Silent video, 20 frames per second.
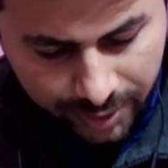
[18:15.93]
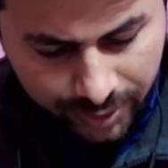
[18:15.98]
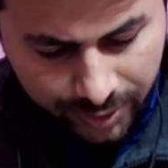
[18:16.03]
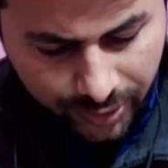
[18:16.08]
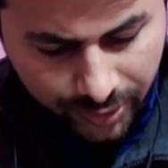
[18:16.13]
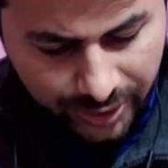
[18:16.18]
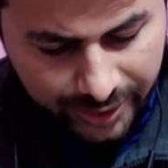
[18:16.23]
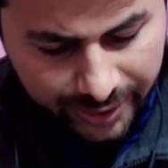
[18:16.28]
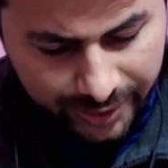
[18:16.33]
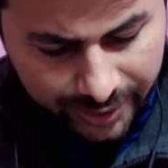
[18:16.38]

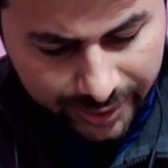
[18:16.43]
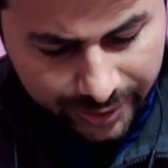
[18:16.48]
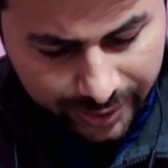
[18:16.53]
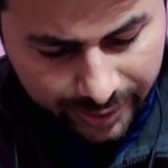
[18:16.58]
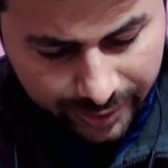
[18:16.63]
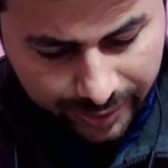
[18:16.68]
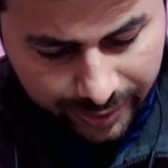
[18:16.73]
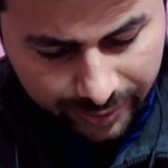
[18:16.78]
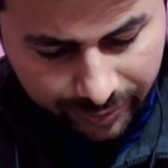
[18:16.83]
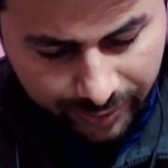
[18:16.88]
So it
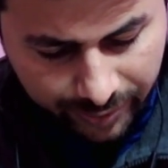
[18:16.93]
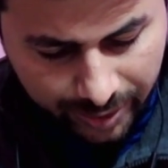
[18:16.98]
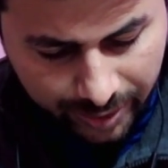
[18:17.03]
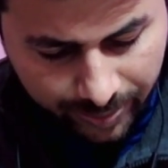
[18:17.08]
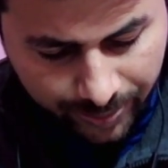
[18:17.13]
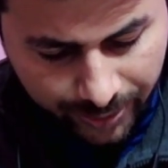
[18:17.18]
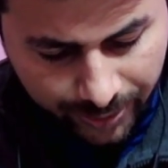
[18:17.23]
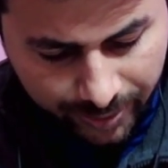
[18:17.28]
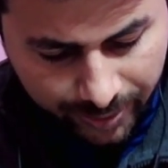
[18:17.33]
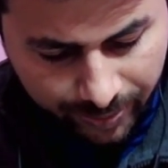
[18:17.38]
is 1
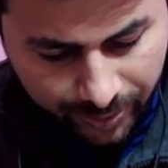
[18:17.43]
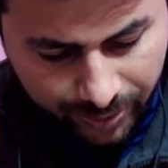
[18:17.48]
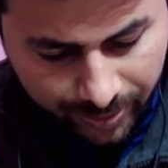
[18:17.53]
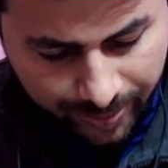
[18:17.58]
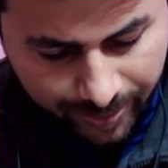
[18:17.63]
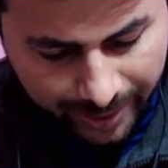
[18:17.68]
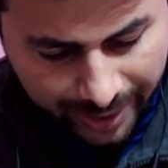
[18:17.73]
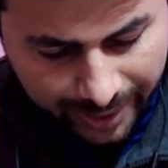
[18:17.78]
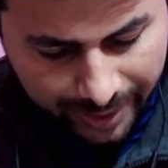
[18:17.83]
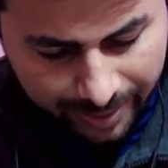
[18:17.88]
upon
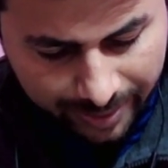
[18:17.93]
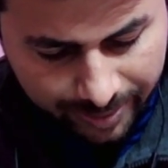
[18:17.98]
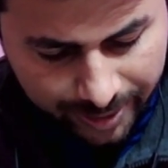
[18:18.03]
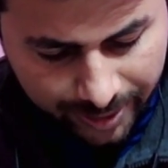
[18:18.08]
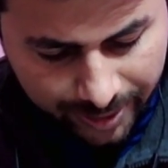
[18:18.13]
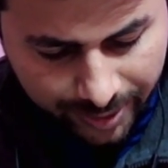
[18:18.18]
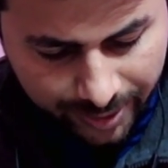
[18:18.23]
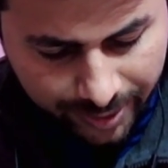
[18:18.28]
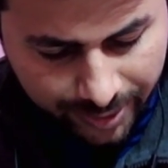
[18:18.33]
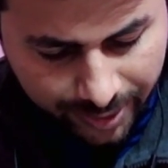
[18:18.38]
4 pi
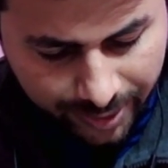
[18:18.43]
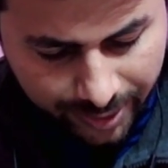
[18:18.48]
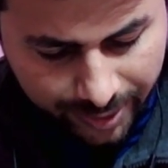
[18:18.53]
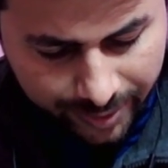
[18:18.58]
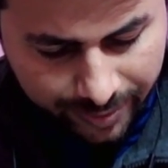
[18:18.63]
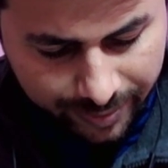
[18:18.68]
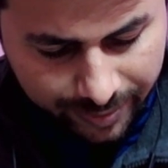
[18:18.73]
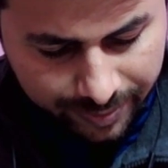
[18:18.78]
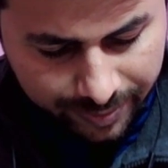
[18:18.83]
epsilon naught